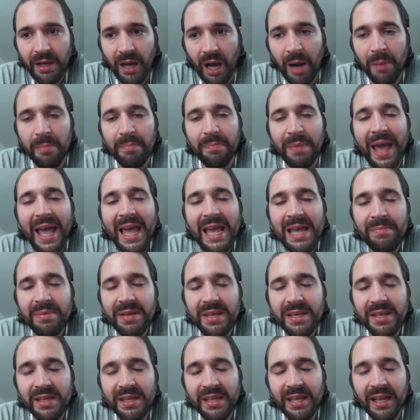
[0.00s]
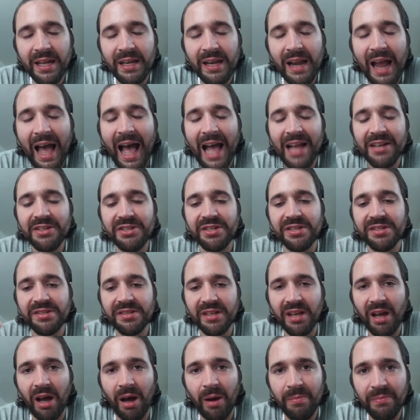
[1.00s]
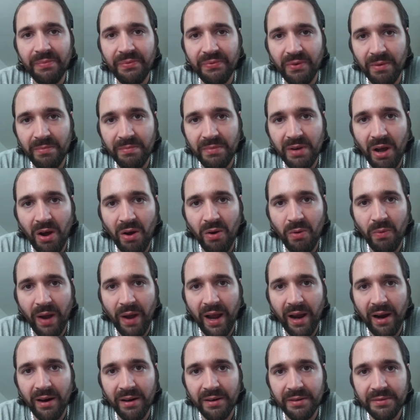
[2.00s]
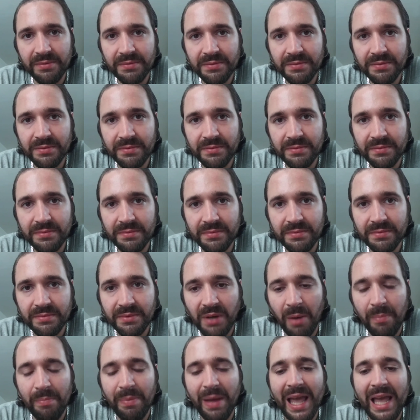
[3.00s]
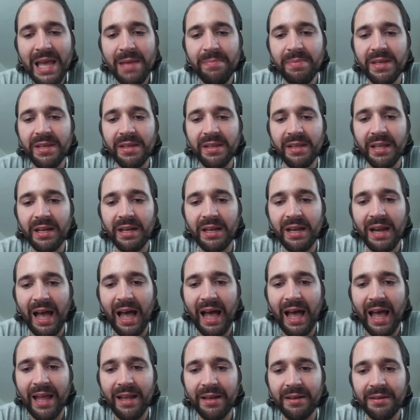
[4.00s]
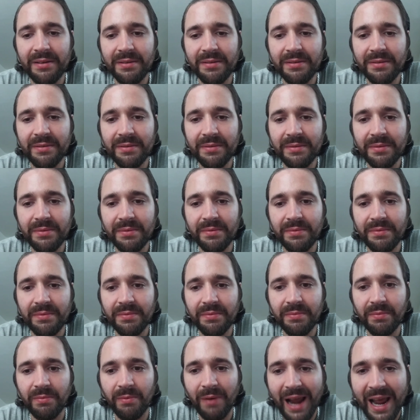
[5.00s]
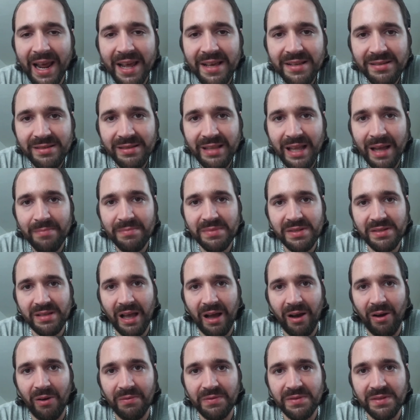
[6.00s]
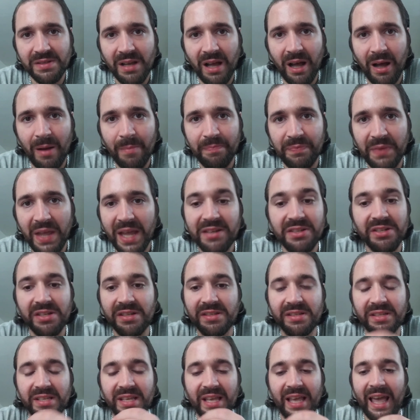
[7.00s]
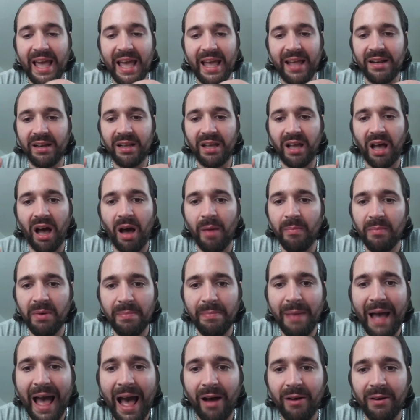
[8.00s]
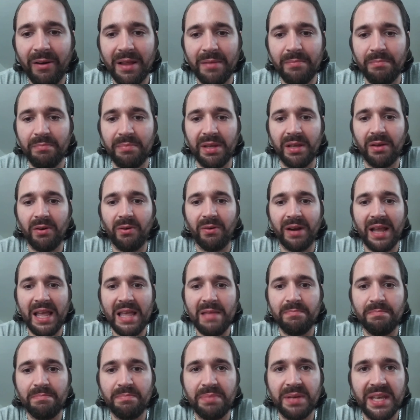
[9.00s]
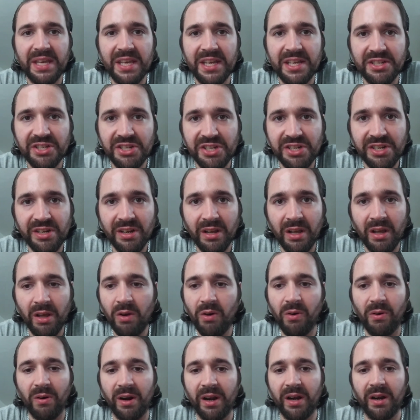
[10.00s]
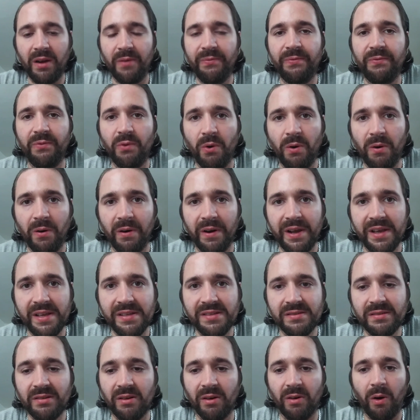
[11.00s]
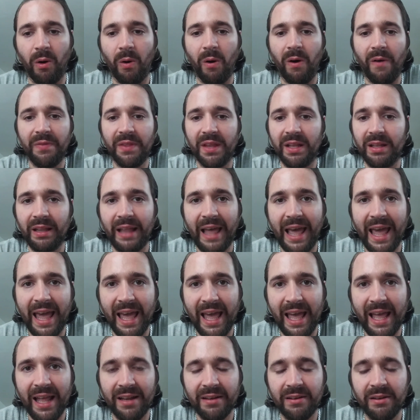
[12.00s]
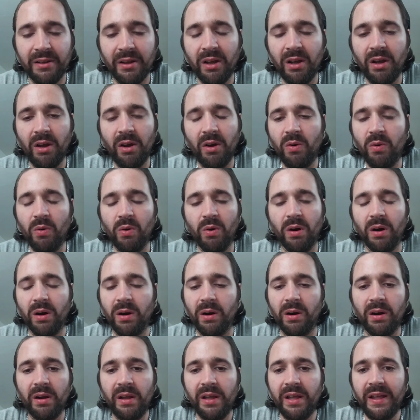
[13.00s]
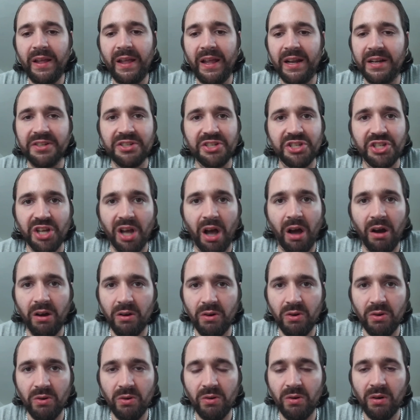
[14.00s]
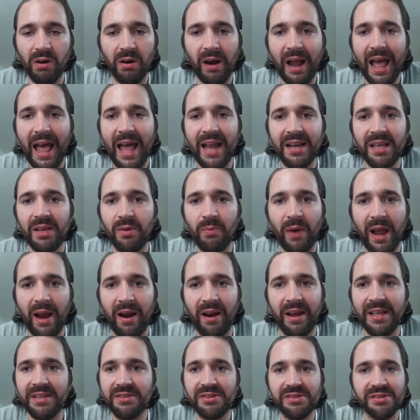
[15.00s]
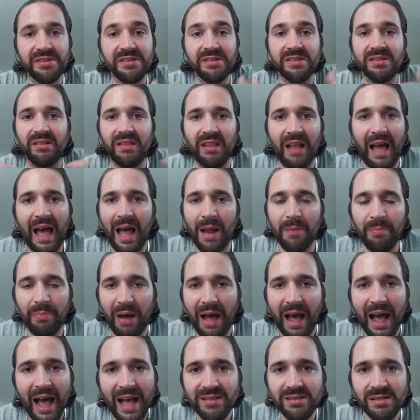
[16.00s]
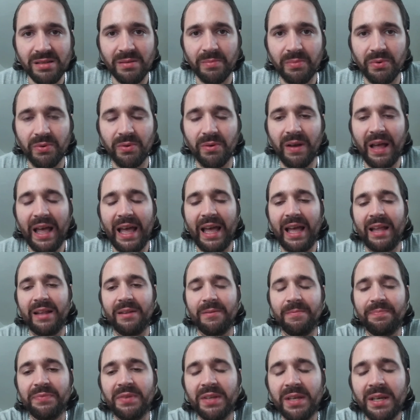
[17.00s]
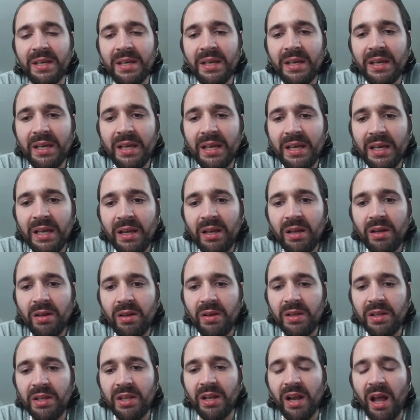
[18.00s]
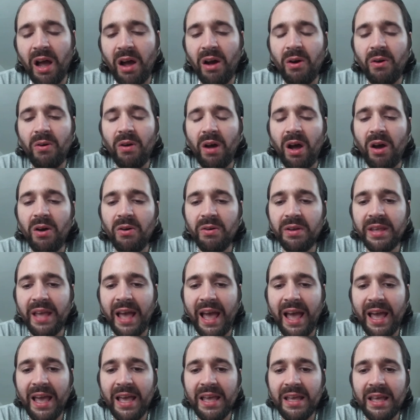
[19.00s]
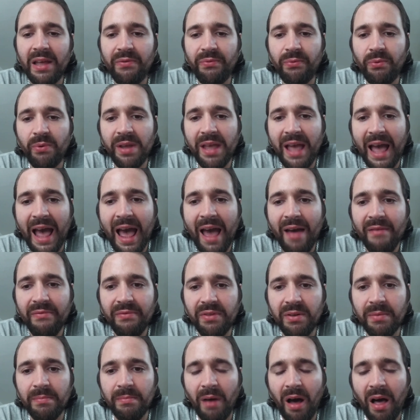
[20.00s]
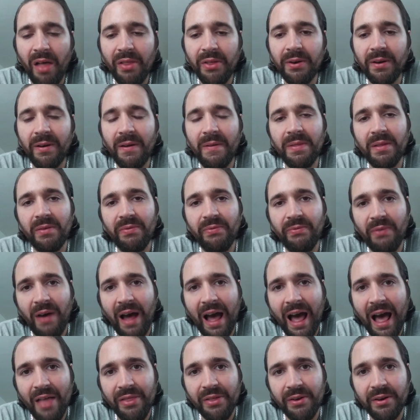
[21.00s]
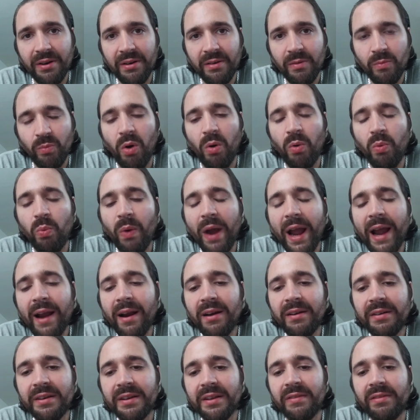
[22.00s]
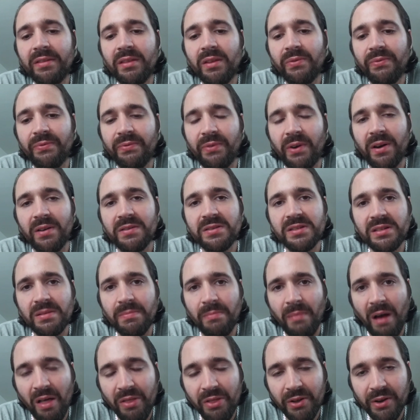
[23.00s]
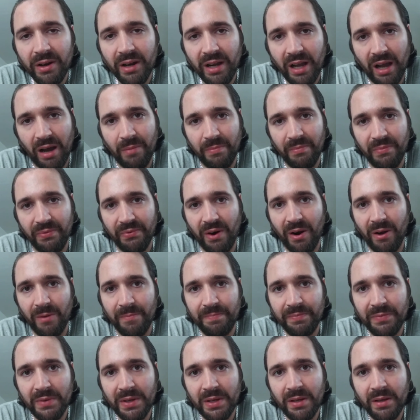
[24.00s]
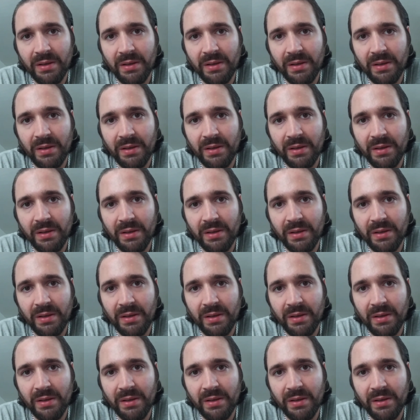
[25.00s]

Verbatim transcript: A baby cannot just come from nowhere. A baby cannot raise themselves up. They just can't come about and be on a beach or in a forest or on the land or in a jungle or anywhere. It's just not possible. And, you know, okay, if we have the mother and the father, well, where did the first mother come from?